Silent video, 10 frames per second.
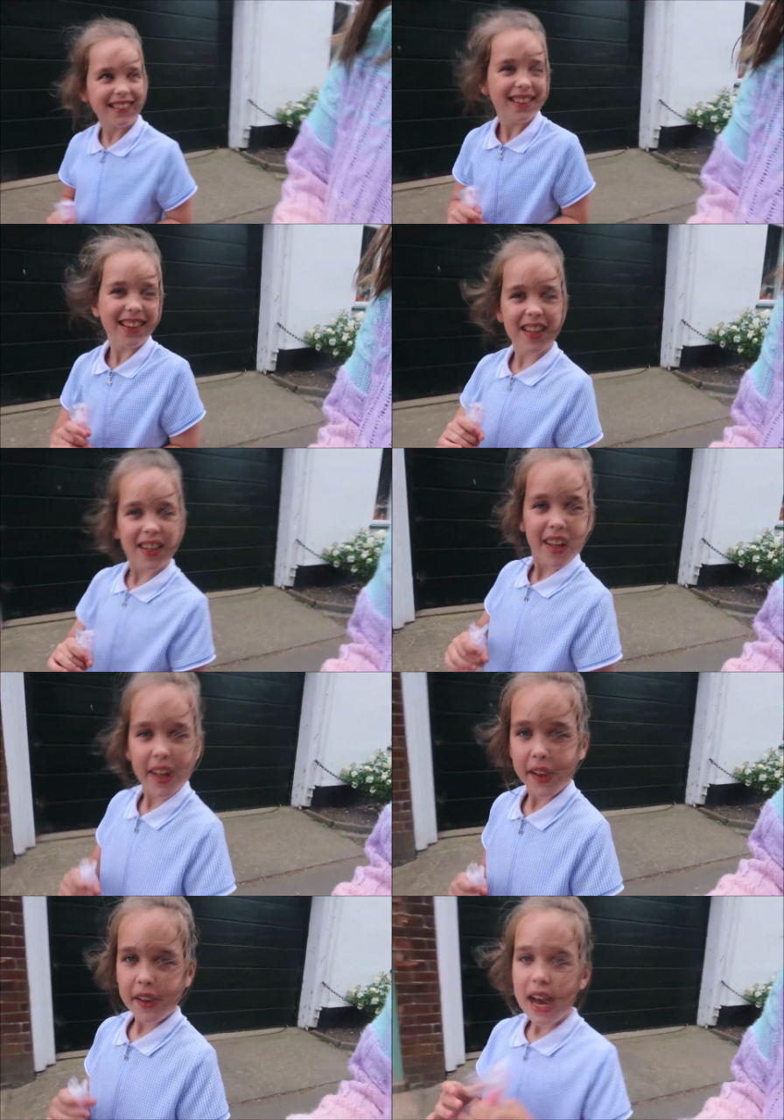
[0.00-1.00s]
got some
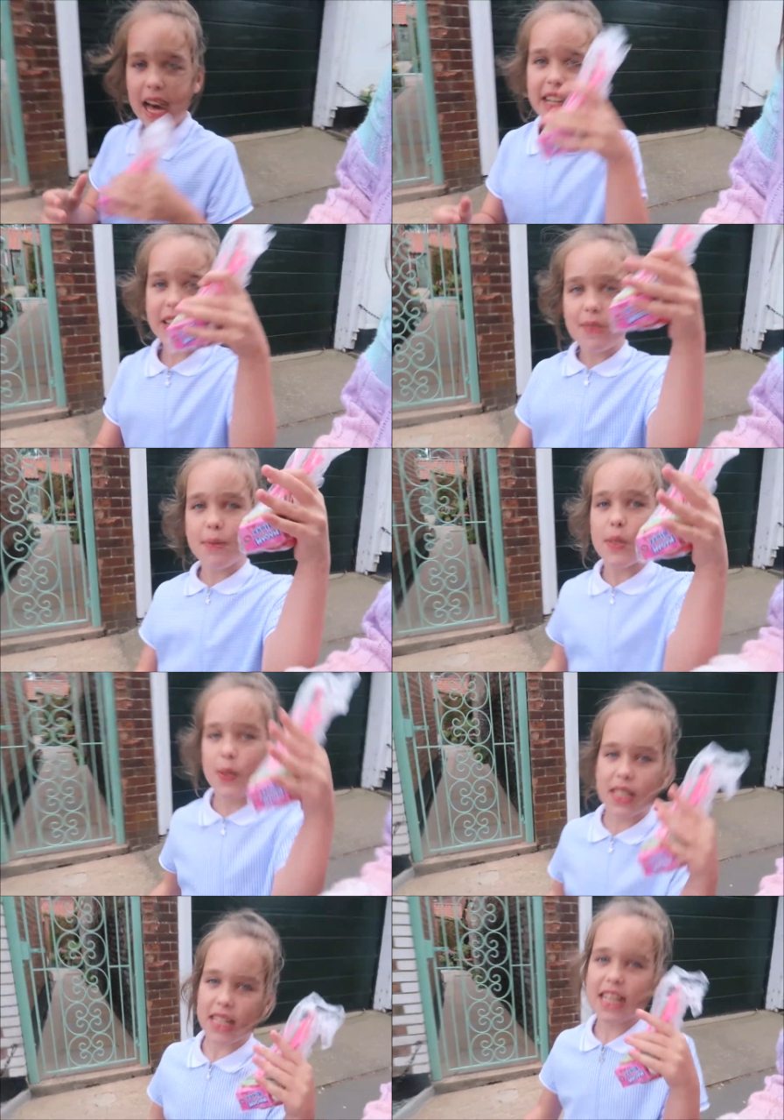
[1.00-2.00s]
sweeties, aren't you? And I got some
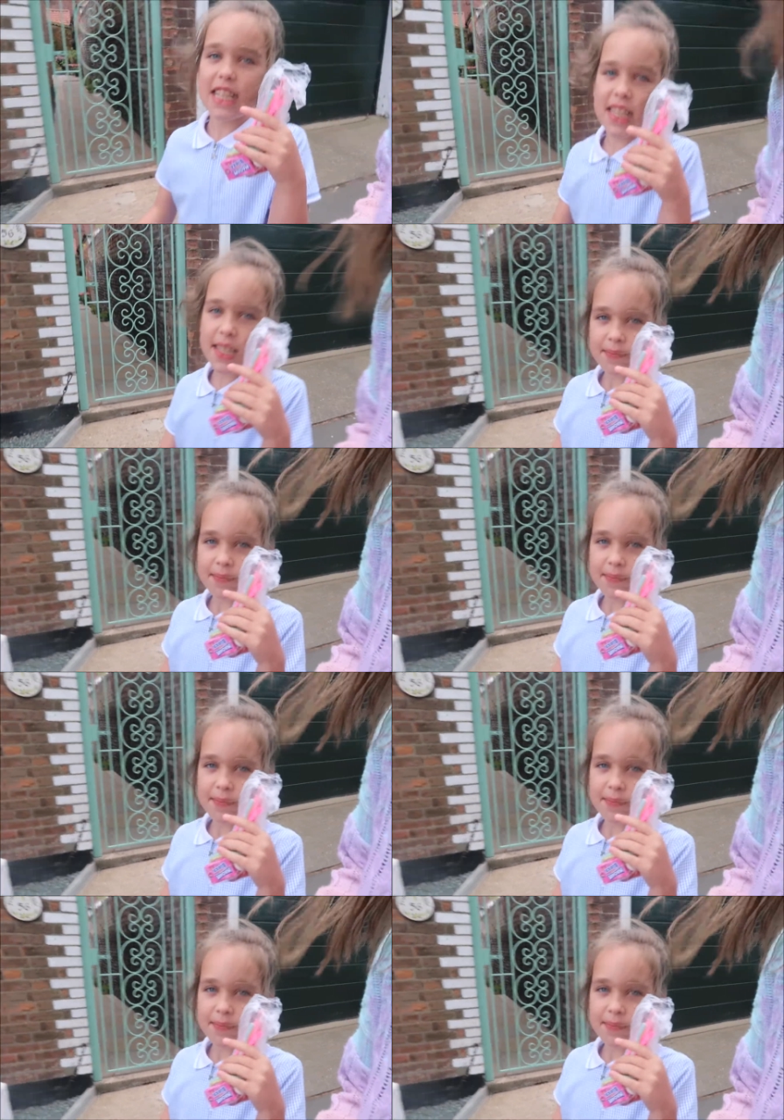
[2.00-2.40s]
sweeties.